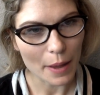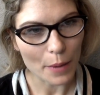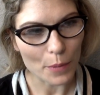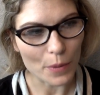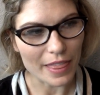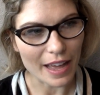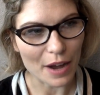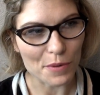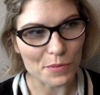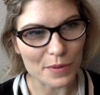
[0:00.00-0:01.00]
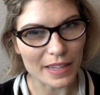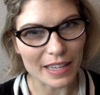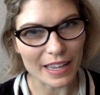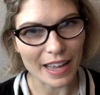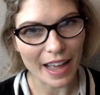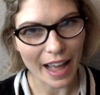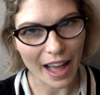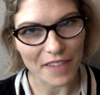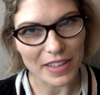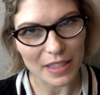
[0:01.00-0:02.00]
without really
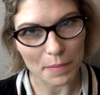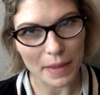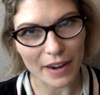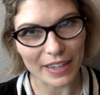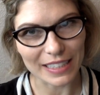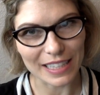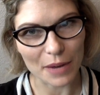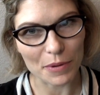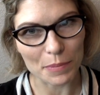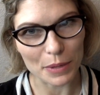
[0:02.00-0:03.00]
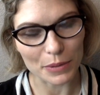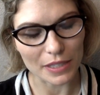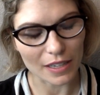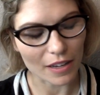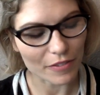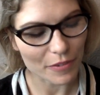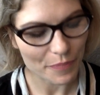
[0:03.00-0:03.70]
having the merits that we're boasting of.